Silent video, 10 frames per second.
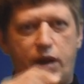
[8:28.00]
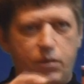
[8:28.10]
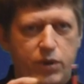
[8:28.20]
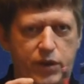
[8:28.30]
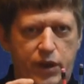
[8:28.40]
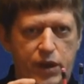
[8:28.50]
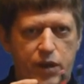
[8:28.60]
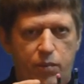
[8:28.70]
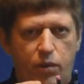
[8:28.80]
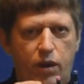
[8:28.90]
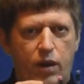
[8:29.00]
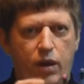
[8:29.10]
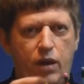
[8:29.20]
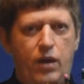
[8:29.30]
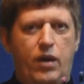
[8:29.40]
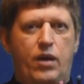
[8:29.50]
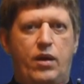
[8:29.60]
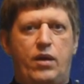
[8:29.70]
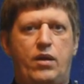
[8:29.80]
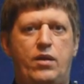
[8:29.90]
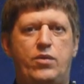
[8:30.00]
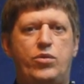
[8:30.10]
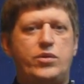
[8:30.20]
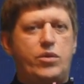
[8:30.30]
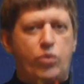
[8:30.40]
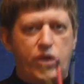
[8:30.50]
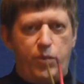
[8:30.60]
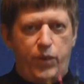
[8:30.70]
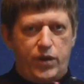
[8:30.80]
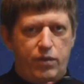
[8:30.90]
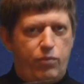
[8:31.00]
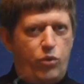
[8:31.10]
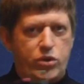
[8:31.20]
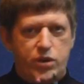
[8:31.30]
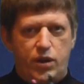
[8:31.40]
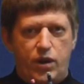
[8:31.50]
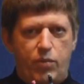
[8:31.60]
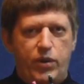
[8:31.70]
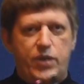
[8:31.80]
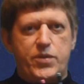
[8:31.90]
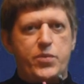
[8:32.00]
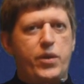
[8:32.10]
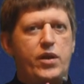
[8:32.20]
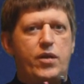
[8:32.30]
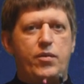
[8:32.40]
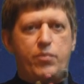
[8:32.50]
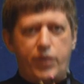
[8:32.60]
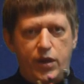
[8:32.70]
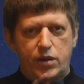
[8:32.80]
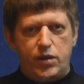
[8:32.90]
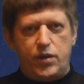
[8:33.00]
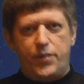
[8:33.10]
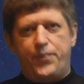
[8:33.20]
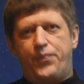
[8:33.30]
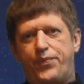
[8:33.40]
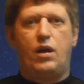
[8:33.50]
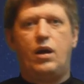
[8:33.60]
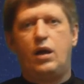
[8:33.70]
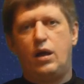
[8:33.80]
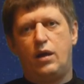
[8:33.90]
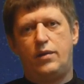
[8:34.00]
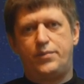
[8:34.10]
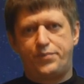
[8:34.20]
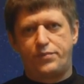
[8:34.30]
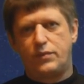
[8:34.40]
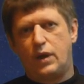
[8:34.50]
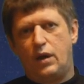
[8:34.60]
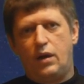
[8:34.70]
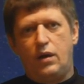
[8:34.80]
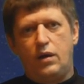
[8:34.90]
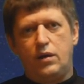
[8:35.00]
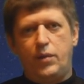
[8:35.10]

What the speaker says: There is no memories between the first and the second pencil, or between the second and the third one.